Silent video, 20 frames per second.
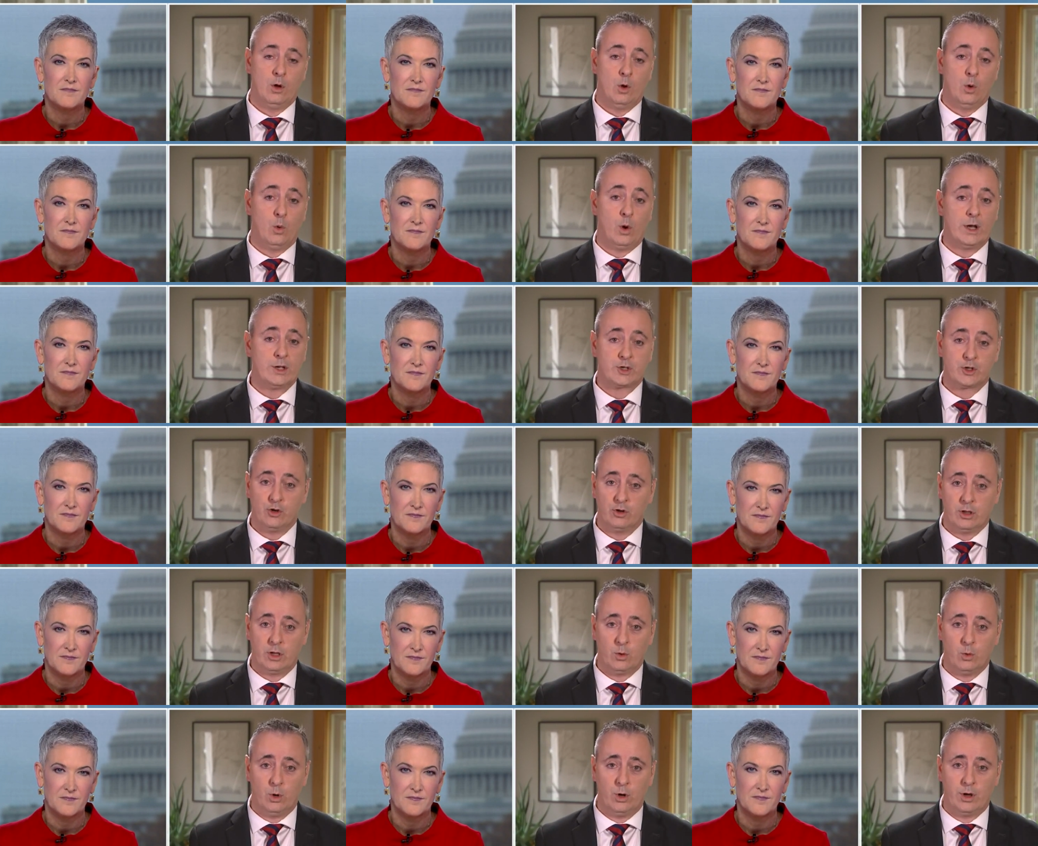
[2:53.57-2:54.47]
Speaker 1: Well, I
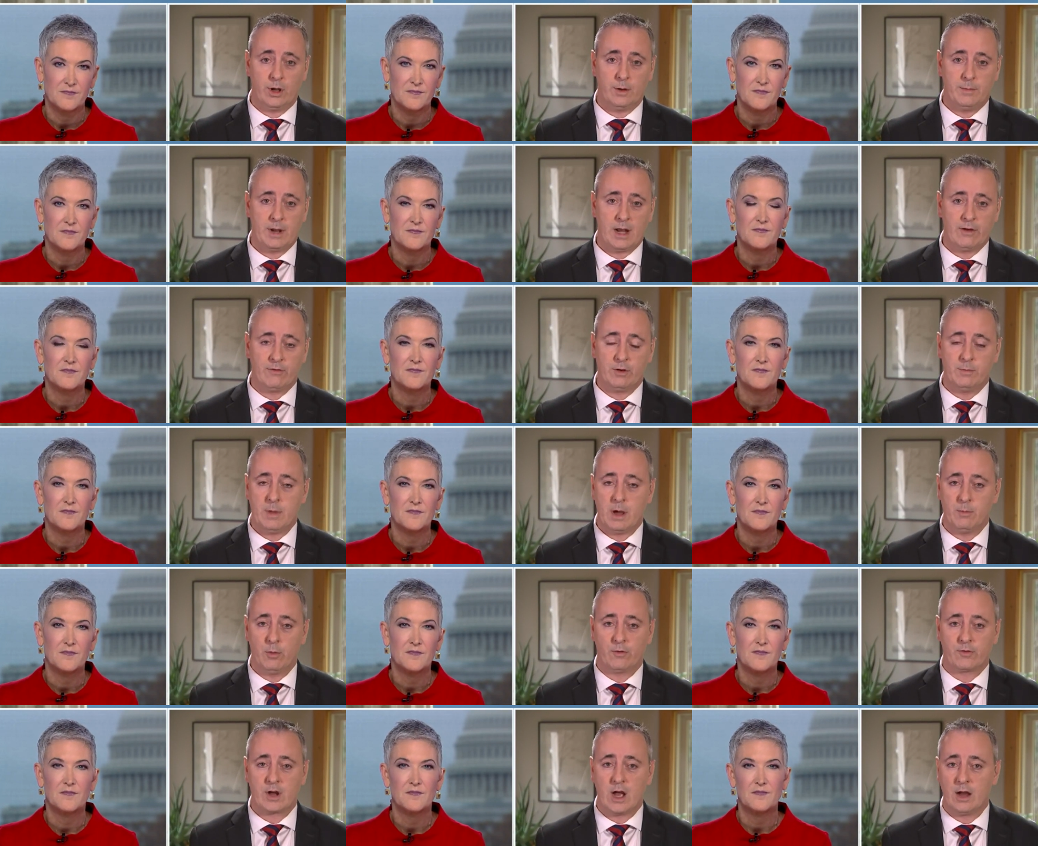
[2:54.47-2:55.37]
certainly would. I mean, every
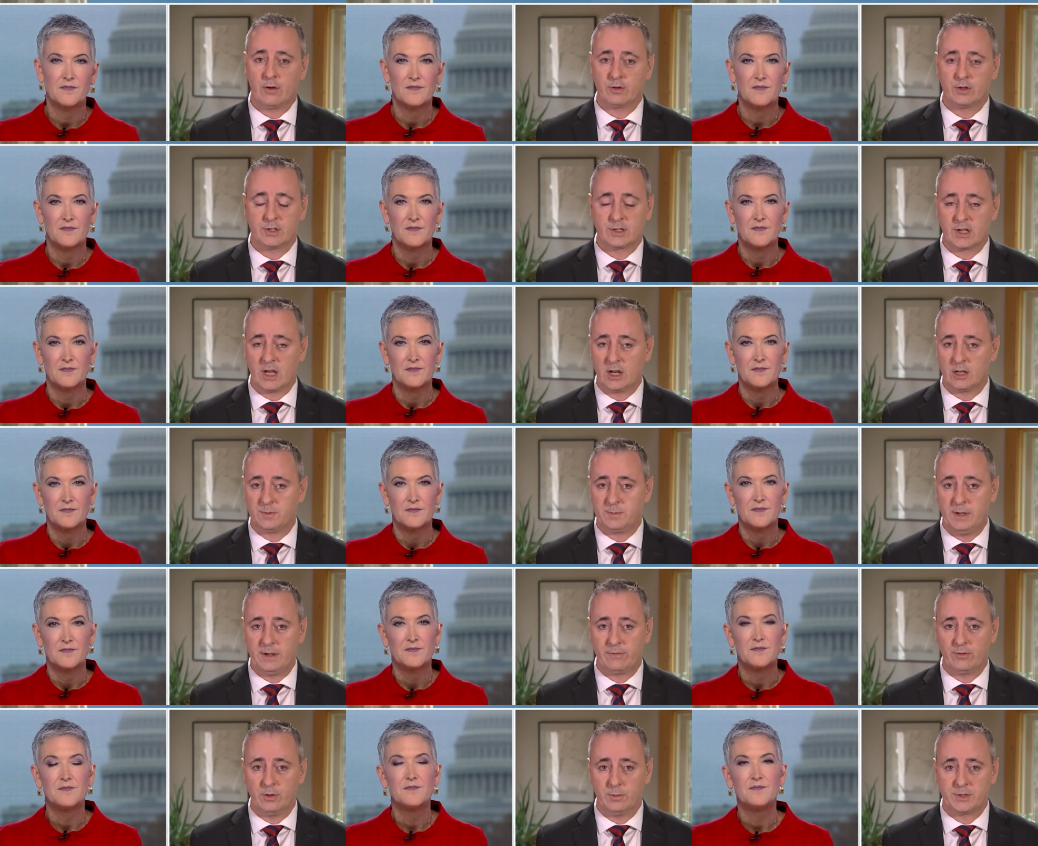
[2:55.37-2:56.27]
member of Congress has got to
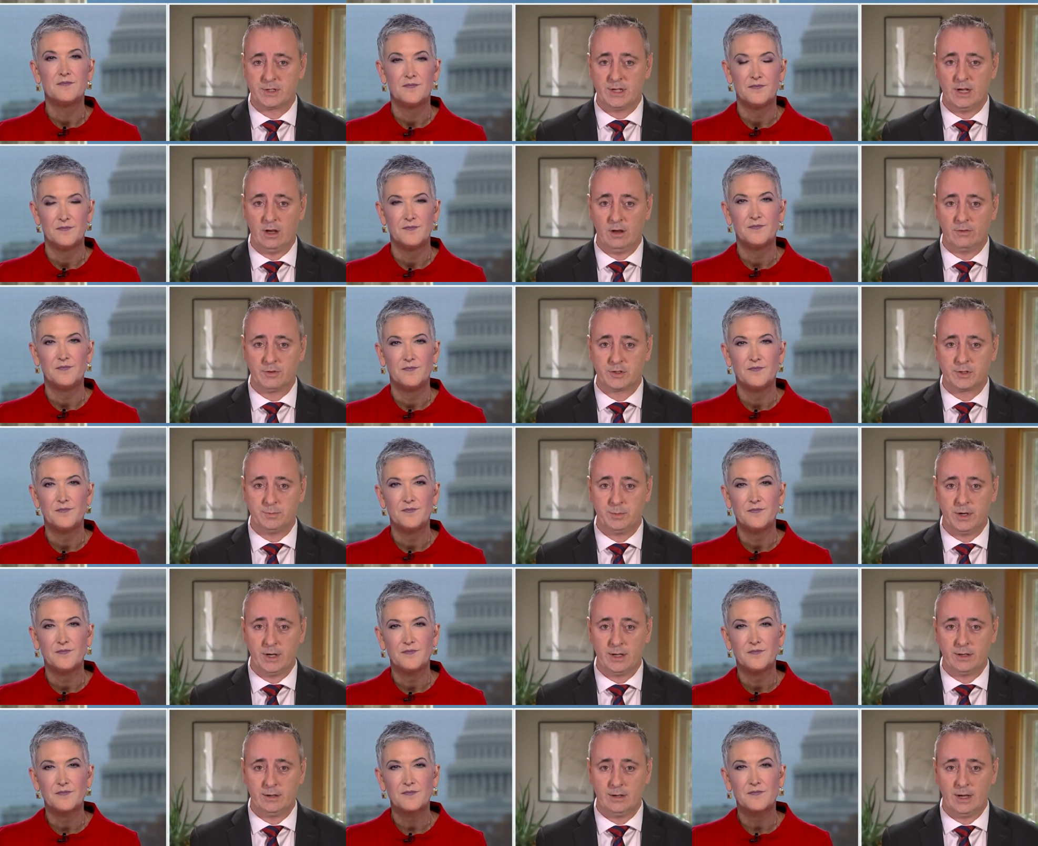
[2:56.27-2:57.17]
speak for themselves, but